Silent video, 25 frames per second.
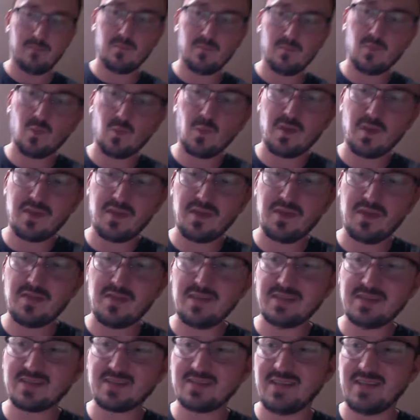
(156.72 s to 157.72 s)
Within
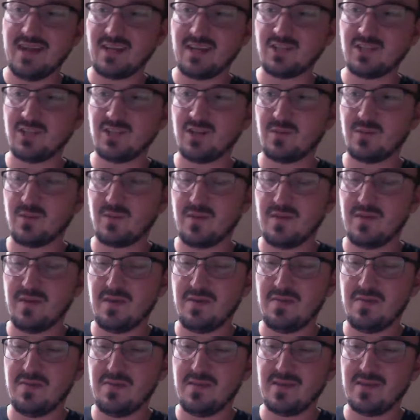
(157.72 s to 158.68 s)
this section, within